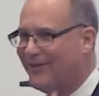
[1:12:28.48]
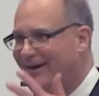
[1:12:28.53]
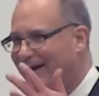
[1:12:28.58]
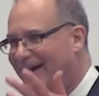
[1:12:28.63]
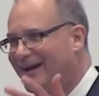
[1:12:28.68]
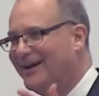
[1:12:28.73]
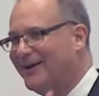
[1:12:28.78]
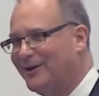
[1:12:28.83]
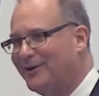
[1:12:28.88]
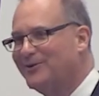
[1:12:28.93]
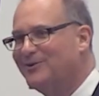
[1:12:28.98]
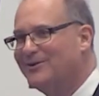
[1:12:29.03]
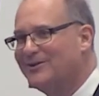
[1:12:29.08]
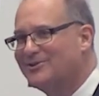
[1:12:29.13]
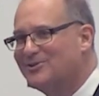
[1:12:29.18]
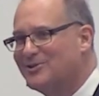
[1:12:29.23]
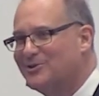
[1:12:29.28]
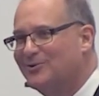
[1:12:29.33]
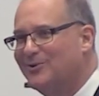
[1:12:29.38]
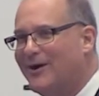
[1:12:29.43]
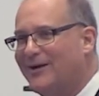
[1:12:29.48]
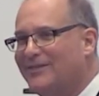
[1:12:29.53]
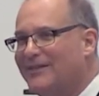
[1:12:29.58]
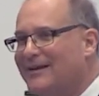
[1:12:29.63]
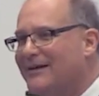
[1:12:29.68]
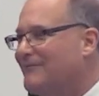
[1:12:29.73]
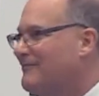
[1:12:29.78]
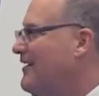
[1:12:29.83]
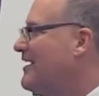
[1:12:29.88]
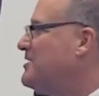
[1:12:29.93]
that I alluded to on
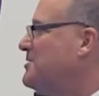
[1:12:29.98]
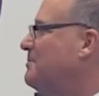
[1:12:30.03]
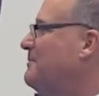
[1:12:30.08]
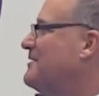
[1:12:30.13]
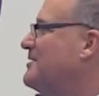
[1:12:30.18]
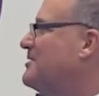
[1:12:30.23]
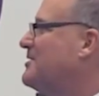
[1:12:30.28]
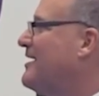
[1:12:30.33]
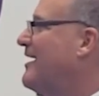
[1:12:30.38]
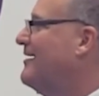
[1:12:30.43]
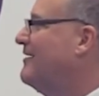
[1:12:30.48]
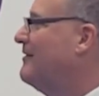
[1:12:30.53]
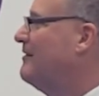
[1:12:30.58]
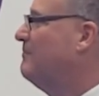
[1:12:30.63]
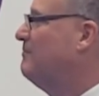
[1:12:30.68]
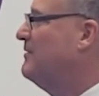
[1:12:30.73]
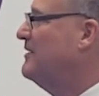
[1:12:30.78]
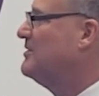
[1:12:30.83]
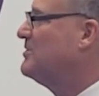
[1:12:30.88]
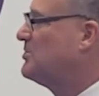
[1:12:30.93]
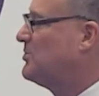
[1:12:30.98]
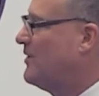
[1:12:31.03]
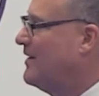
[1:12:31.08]
the investment side of the piece.